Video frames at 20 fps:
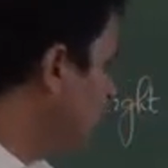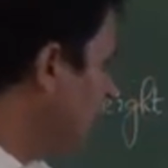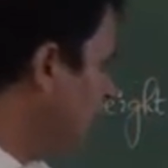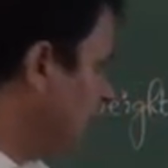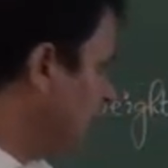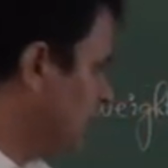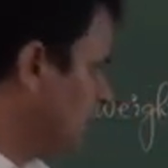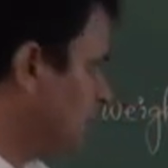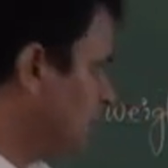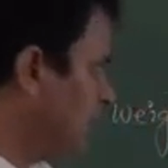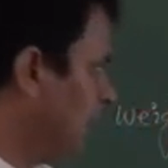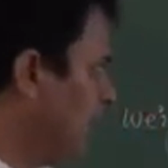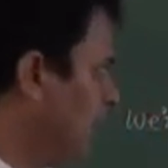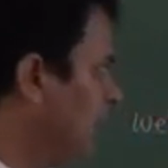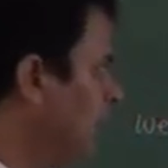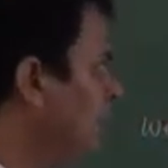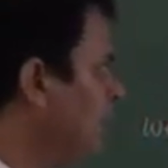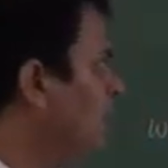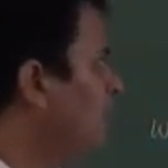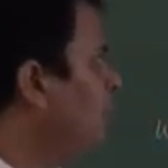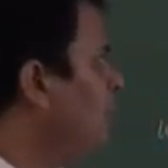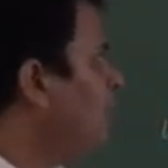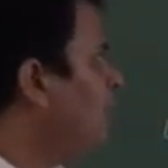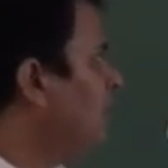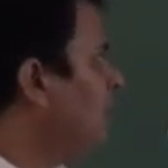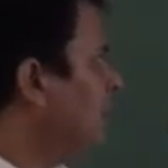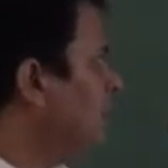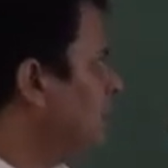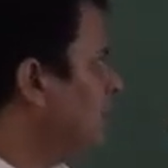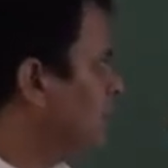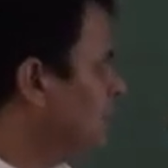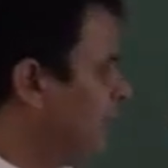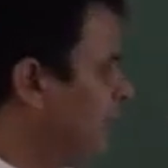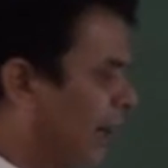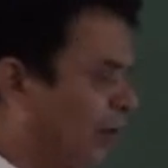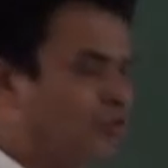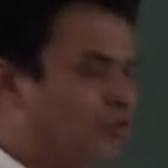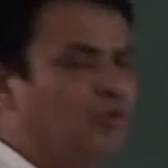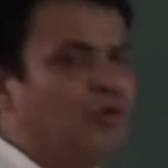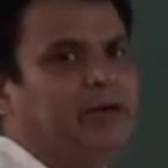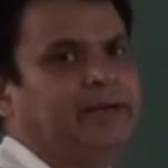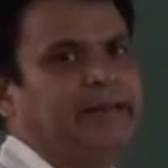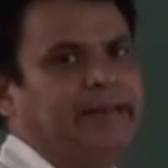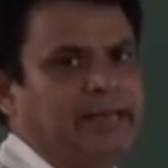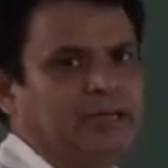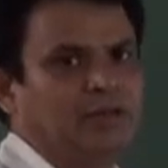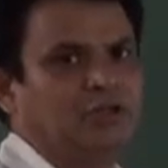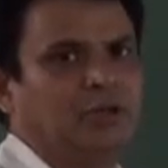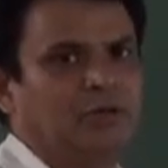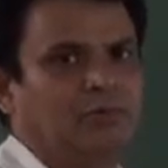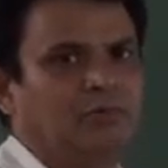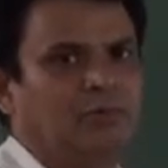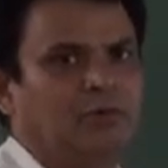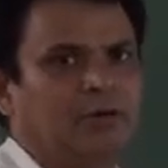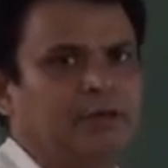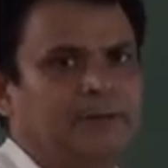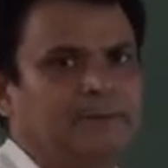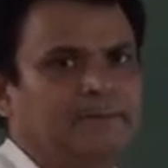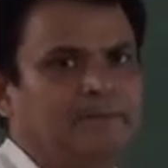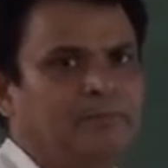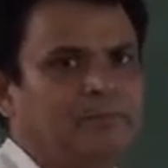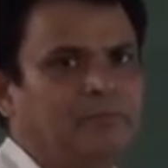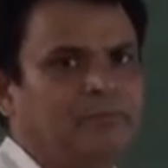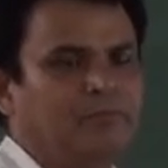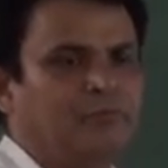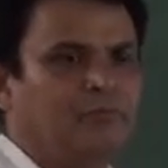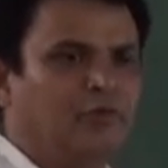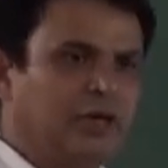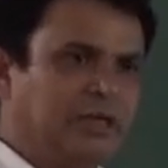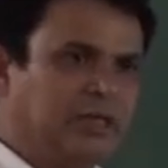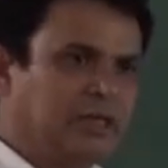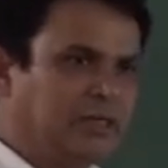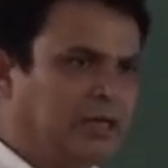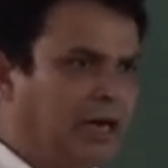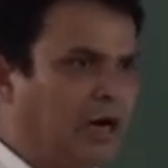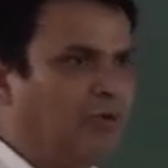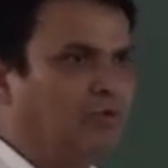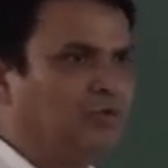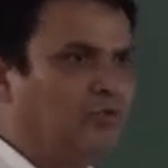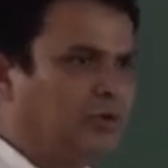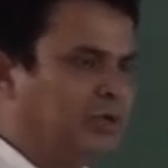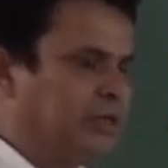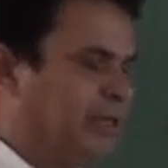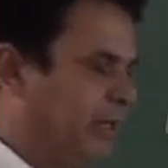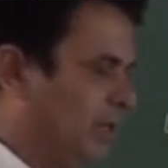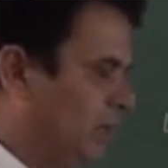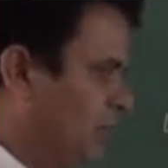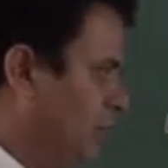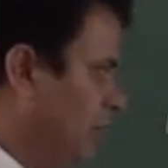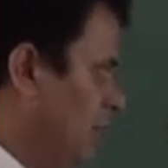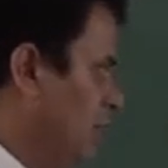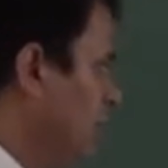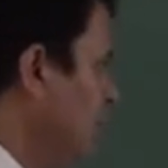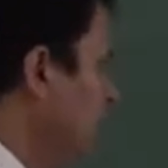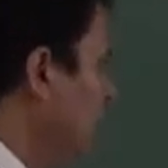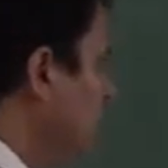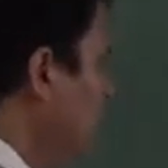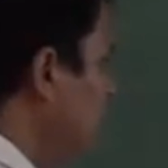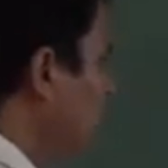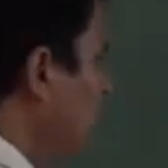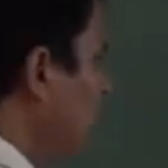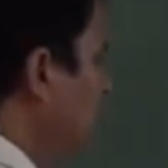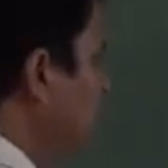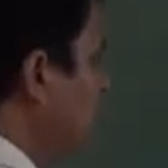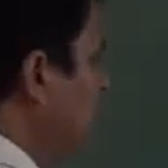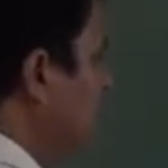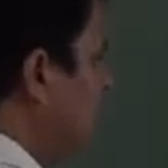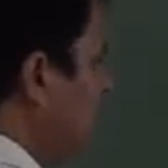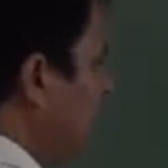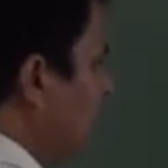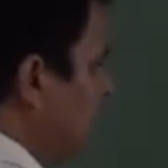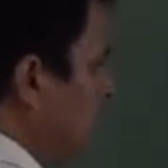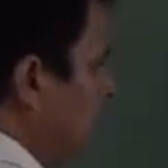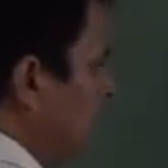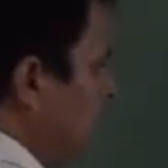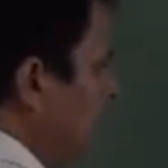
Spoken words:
this minus sign for the downward direction. For the downward direction. So means